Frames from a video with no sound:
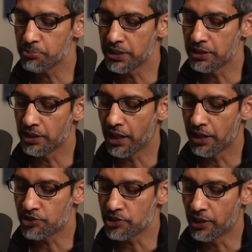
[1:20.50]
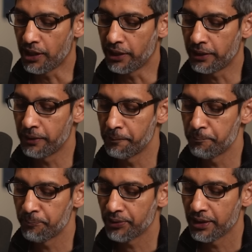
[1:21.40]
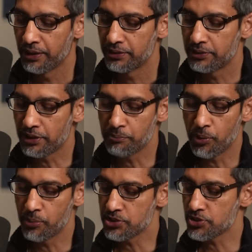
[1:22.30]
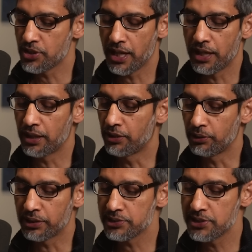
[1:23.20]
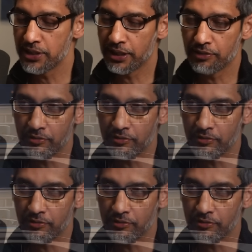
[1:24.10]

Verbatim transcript: to be A G I. There are moments today, you know, like sitting in